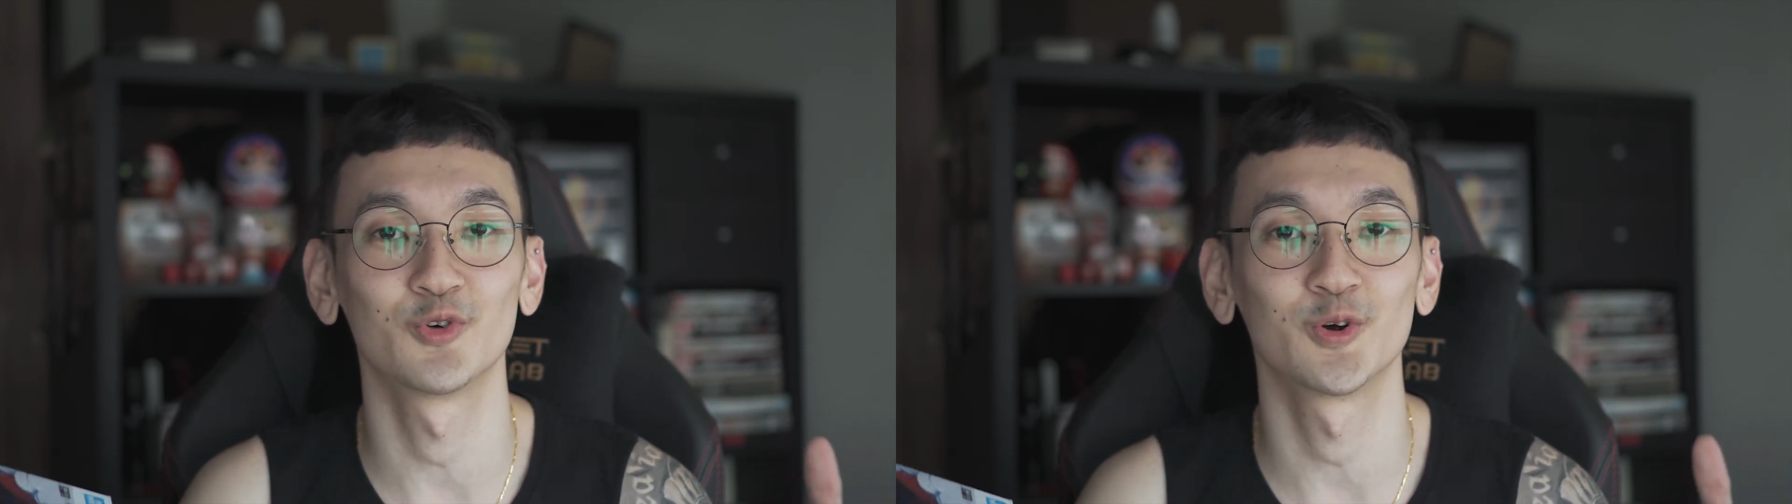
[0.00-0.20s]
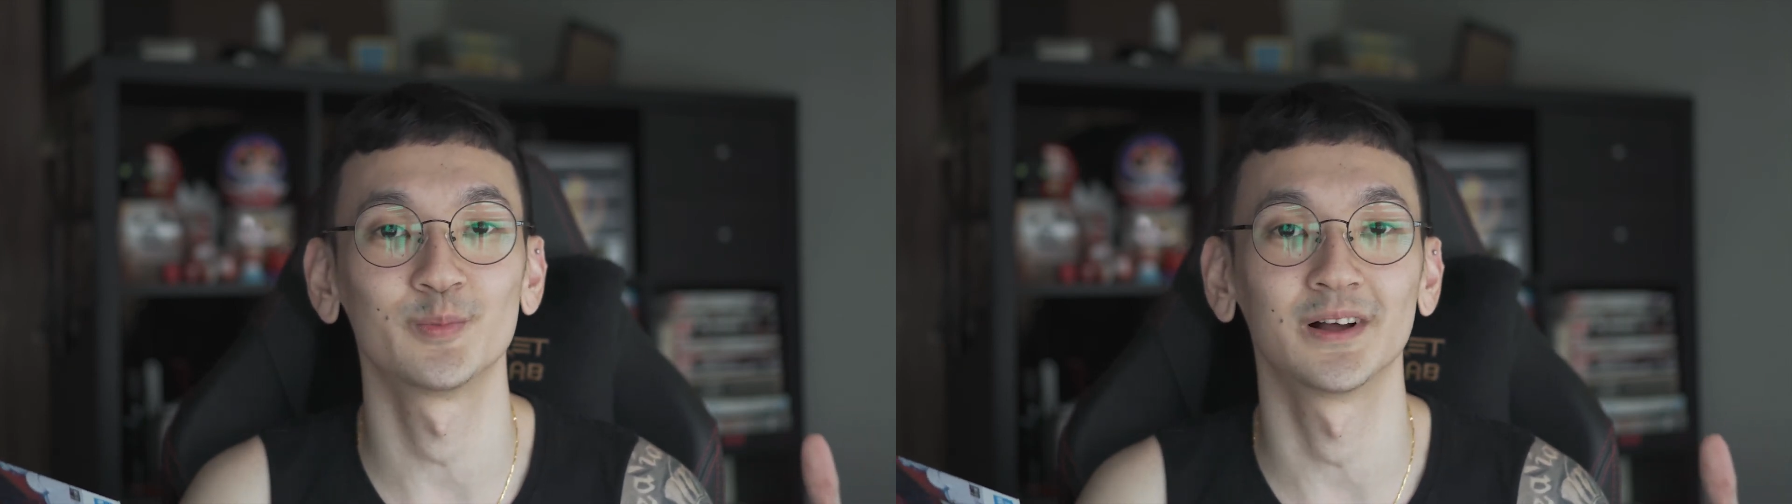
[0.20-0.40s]

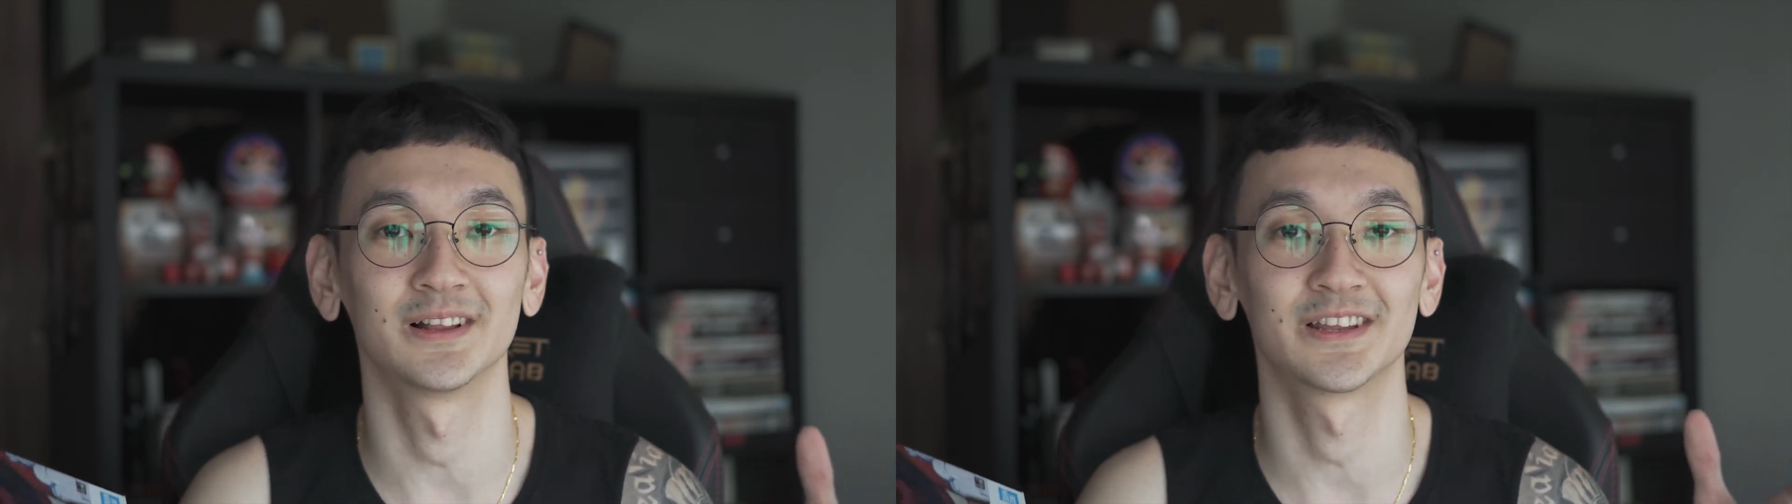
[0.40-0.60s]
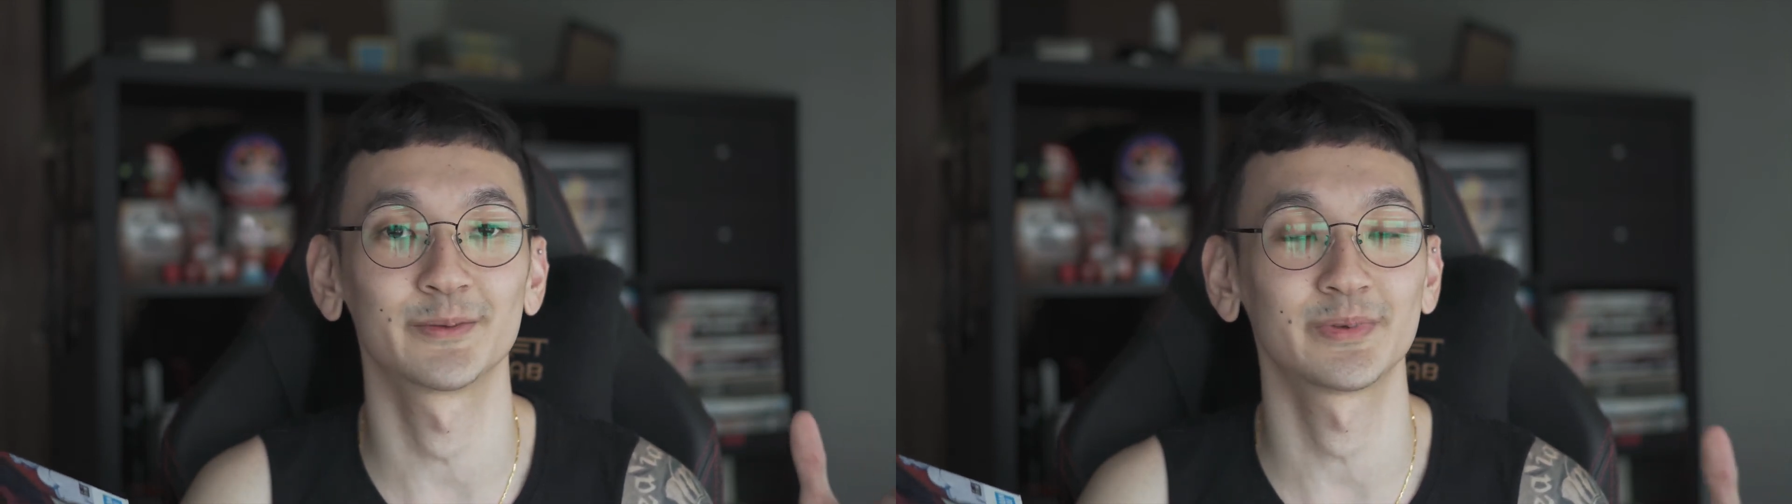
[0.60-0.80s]
room
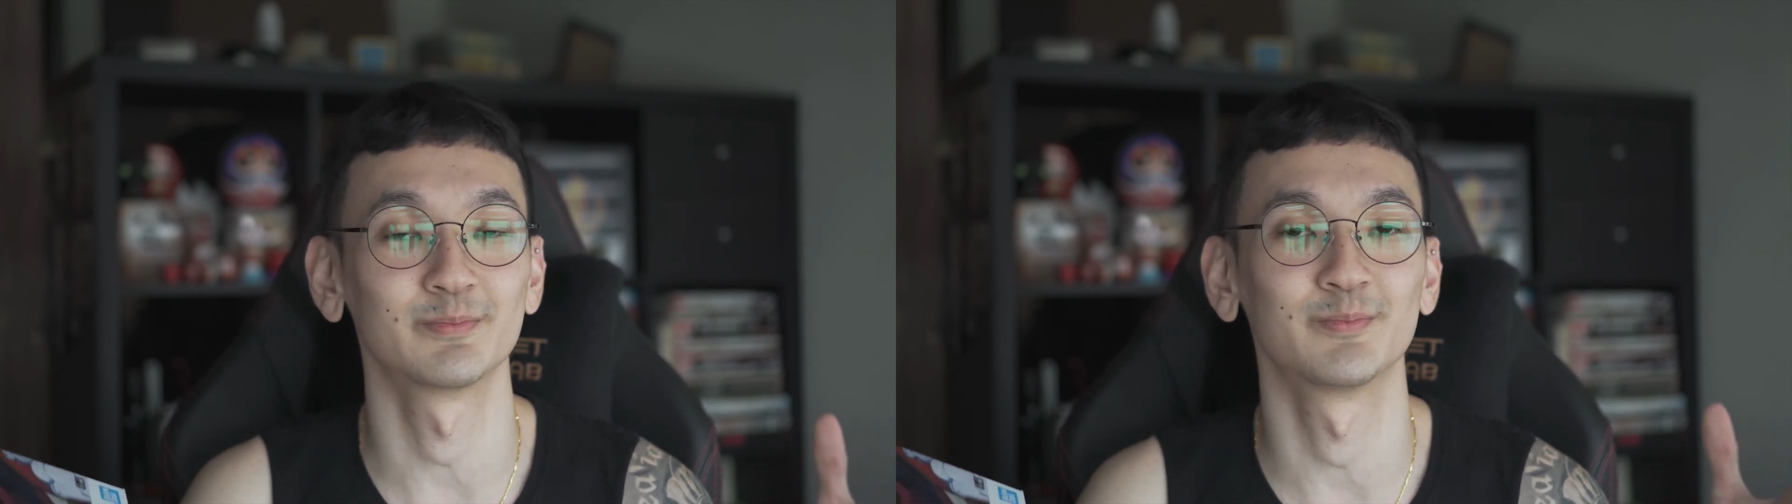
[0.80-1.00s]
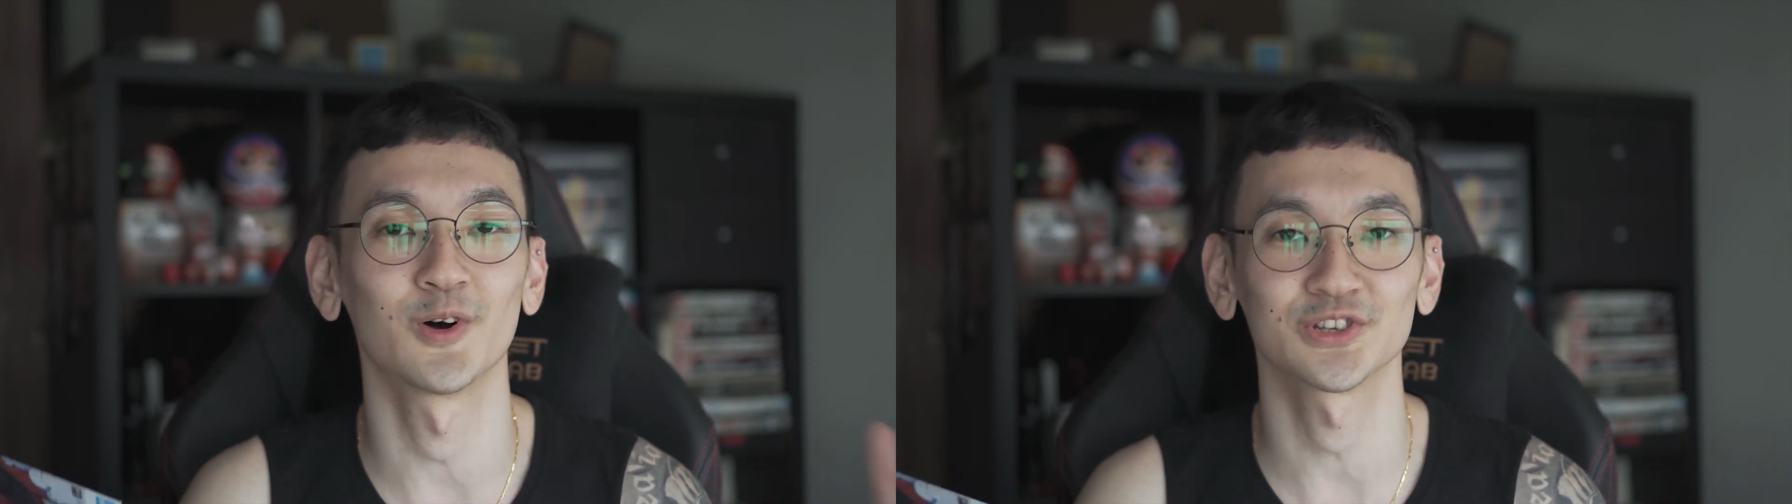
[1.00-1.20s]
a little
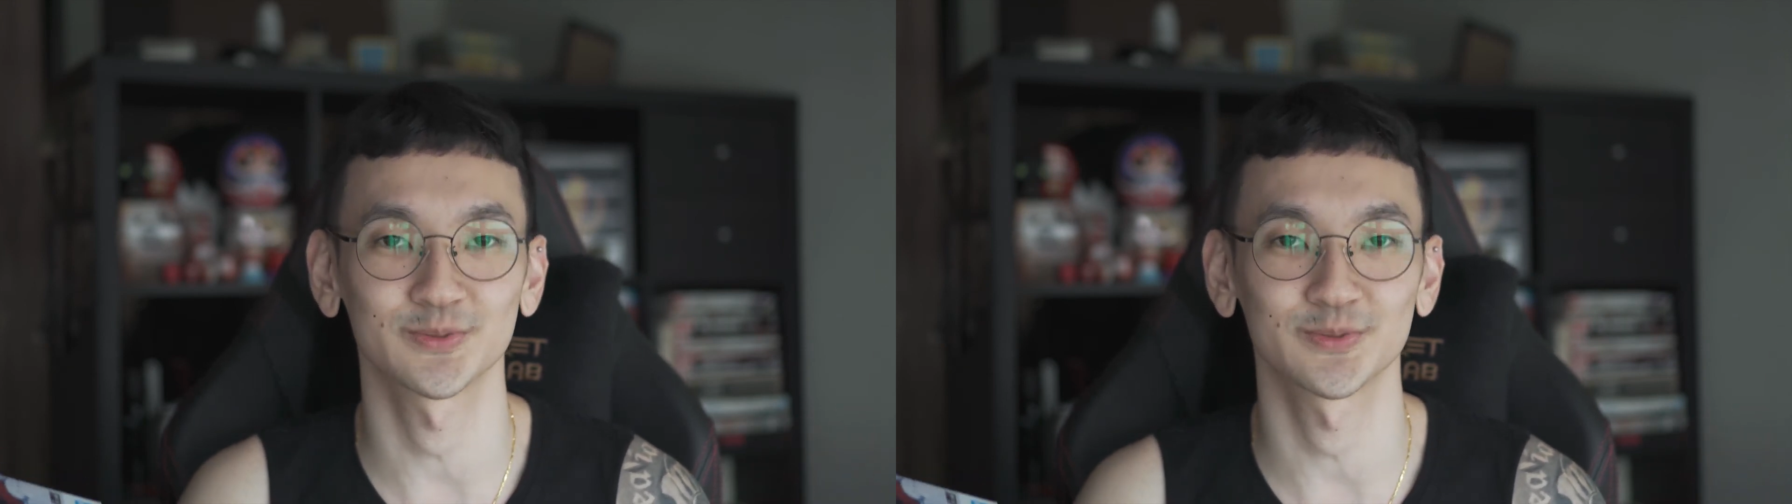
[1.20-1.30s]
bit more